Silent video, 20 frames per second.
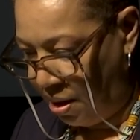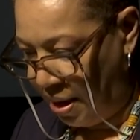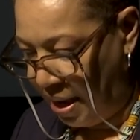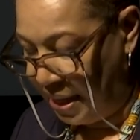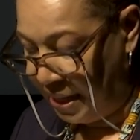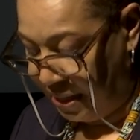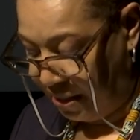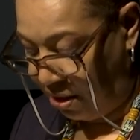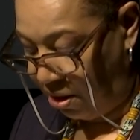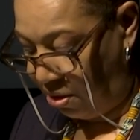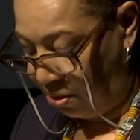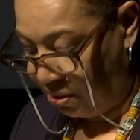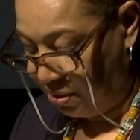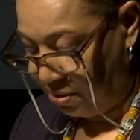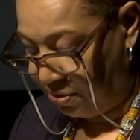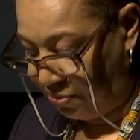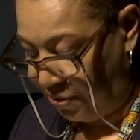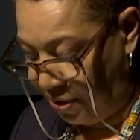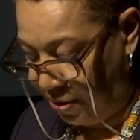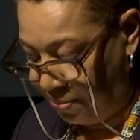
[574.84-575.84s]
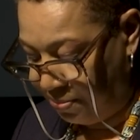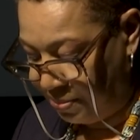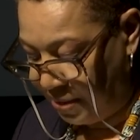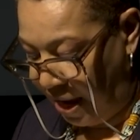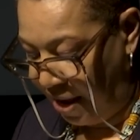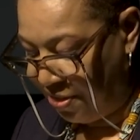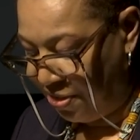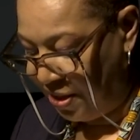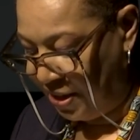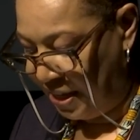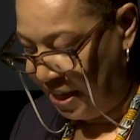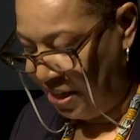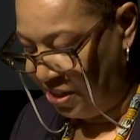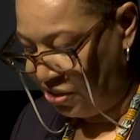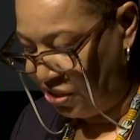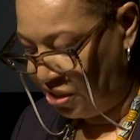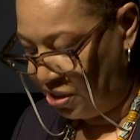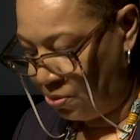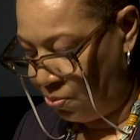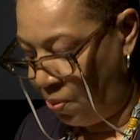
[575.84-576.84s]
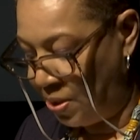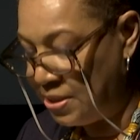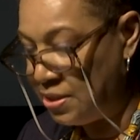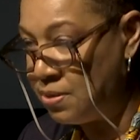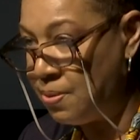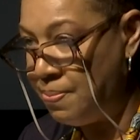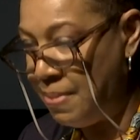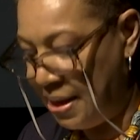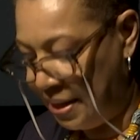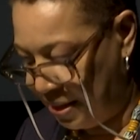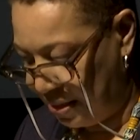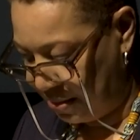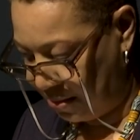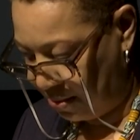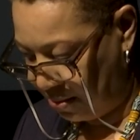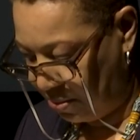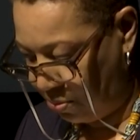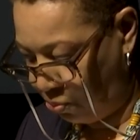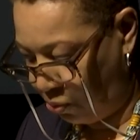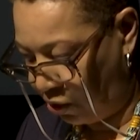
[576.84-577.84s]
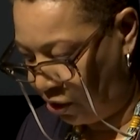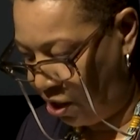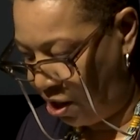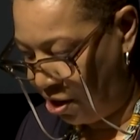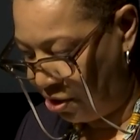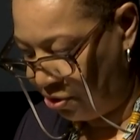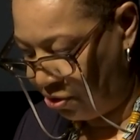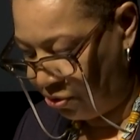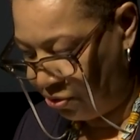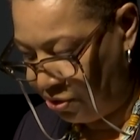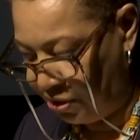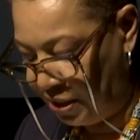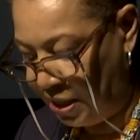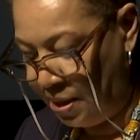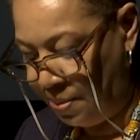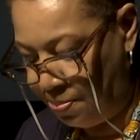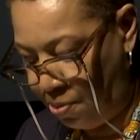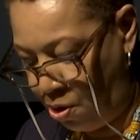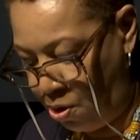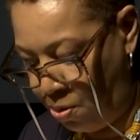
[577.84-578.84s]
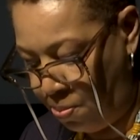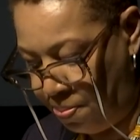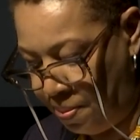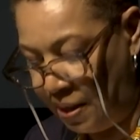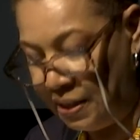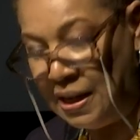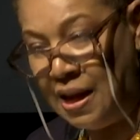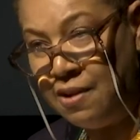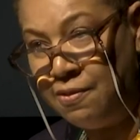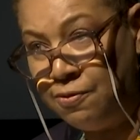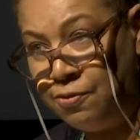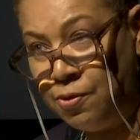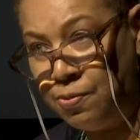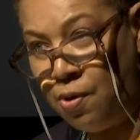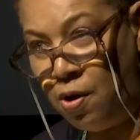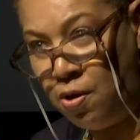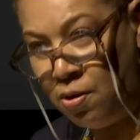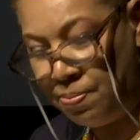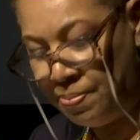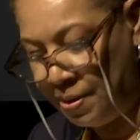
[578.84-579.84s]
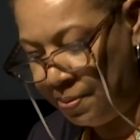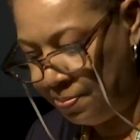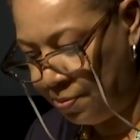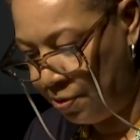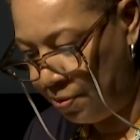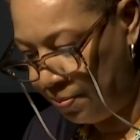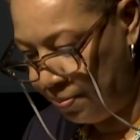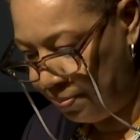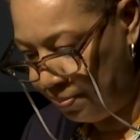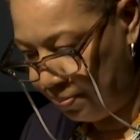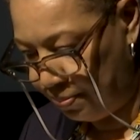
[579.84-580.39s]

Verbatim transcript: and all his films, I think he just wants to make us work harder to keep hope alive for all people.